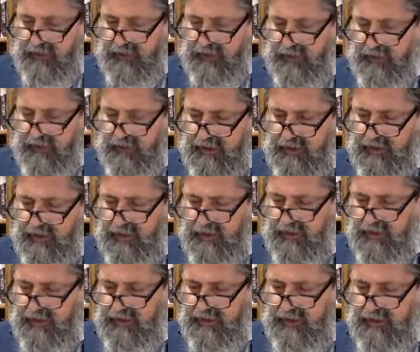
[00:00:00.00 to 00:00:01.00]
this
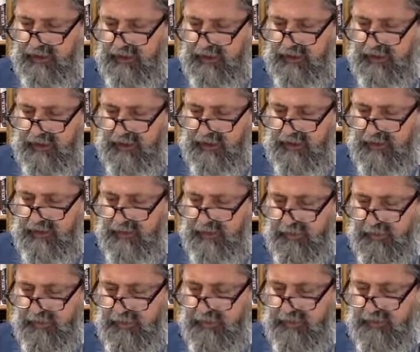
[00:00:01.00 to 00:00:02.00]
person that the Torah
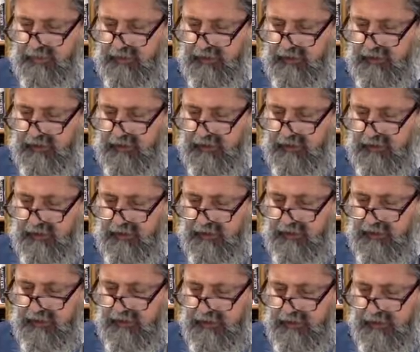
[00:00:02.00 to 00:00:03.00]
speak of here,
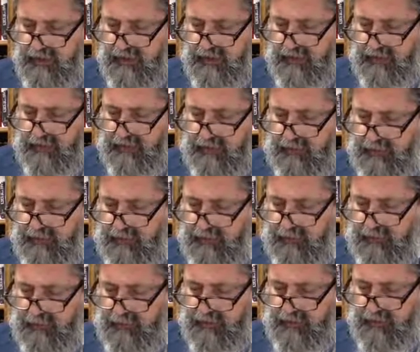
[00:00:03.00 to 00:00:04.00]
uh, a, a
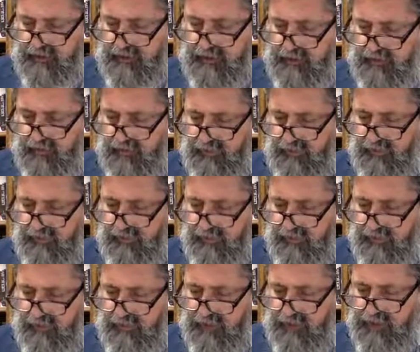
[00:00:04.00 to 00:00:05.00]
person of,
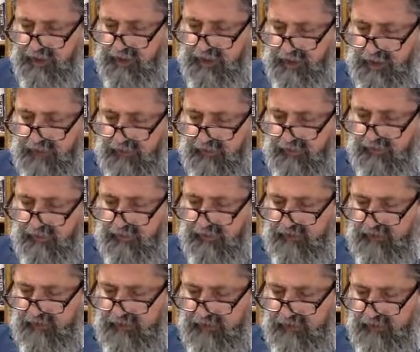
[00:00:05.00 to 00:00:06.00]
from the tribe of
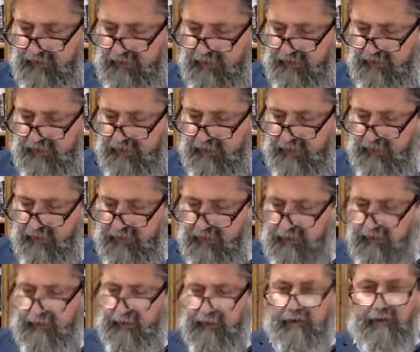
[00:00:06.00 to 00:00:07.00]
Levi,
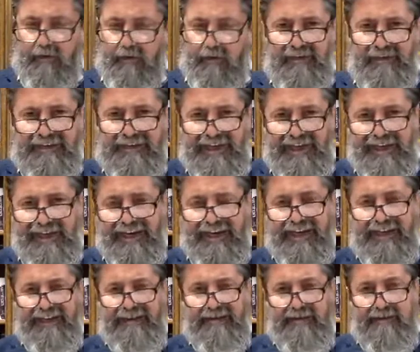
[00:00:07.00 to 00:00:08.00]
was none
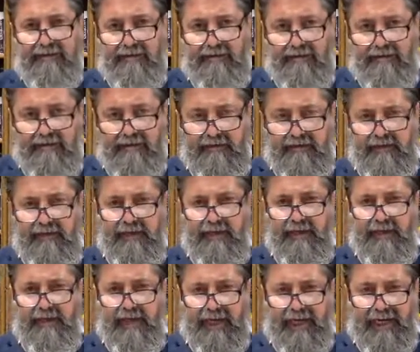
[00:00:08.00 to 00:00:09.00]
other
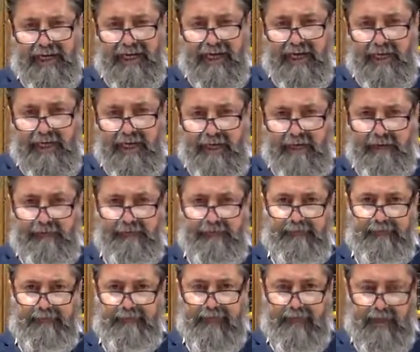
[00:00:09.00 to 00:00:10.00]
than Elkanah
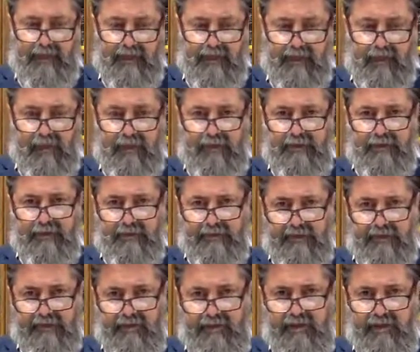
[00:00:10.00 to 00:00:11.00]
and he was a
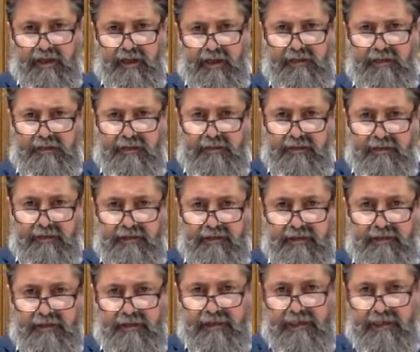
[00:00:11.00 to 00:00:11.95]
very jealous person,